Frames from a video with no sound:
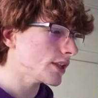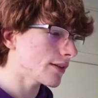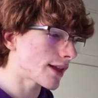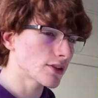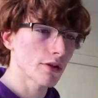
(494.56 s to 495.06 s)

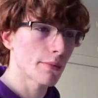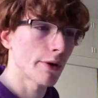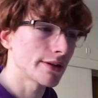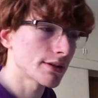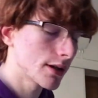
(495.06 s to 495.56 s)
that's sort of the
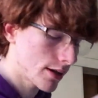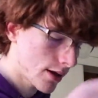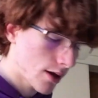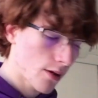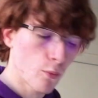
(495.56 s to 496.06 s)
point.
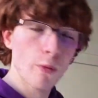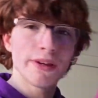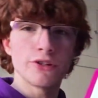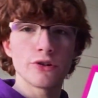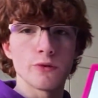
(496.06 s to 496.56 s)
What
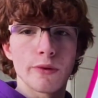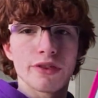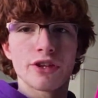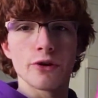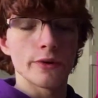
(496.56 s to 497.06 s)
we do with
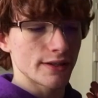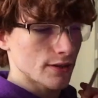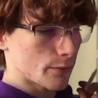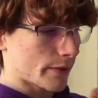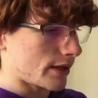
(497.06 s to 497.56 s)
q is
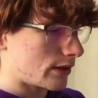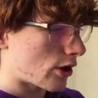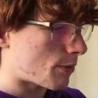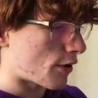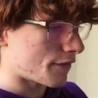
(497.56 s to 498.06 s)
that we
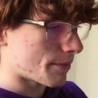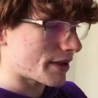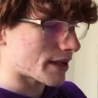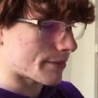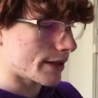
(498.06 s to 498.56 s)
lop off the
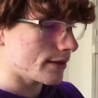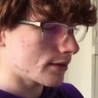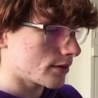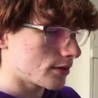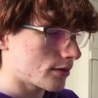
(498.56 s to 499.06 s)
bigger bit,
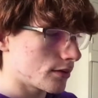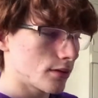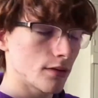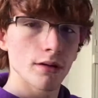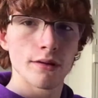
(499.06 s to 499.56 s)

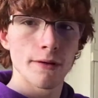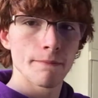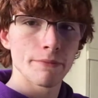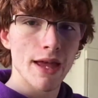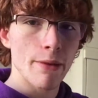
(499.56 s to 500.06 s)

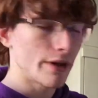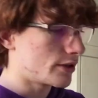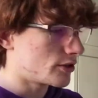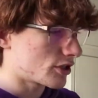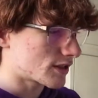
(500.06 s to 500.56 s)
and
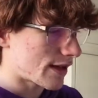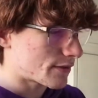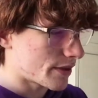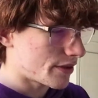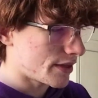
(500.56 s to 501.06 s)
we're just
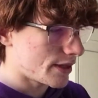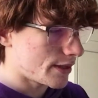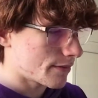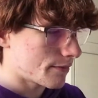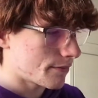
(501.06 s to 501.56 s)
left with
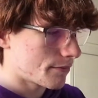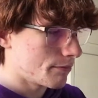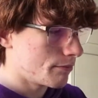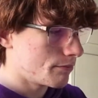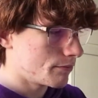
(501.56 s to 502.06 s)
the
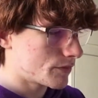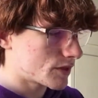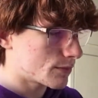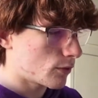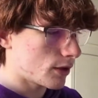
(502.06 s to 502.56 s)

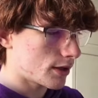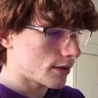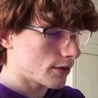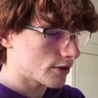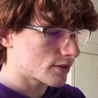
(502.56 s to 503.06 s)

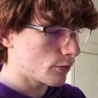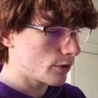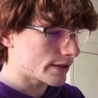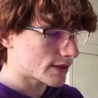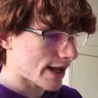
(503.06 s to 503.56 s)

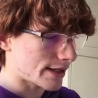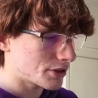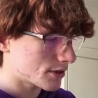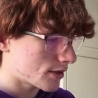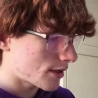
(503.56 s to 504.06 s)
smallest
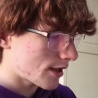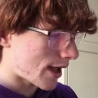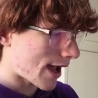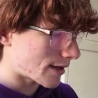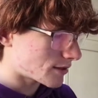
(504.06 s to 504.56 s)
h
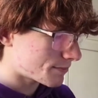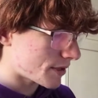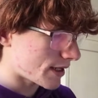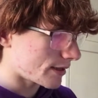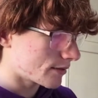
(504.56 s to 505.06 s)
and
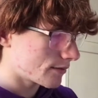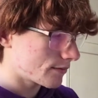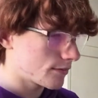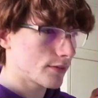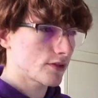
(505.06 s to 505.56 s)
p.
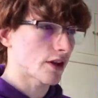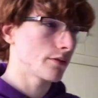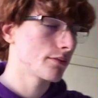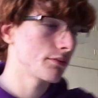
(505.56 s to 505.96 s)
So,